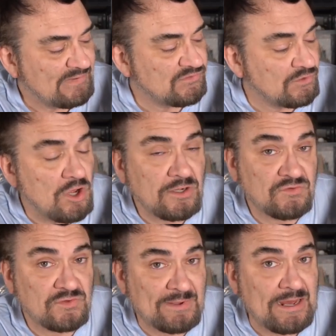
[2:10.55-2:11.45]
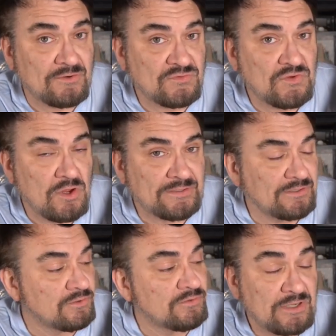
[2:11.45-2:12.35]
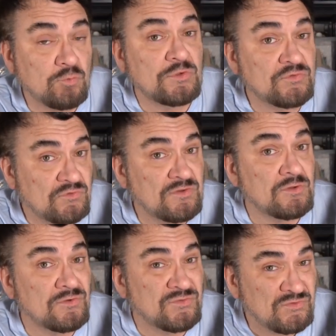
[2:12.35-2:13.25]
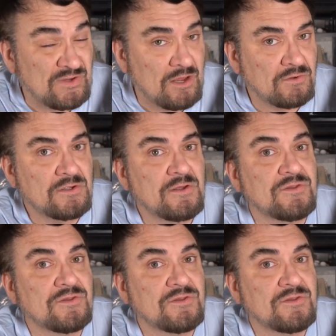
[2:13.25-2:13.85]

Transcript: As long as the pattern's all here, they will still sell.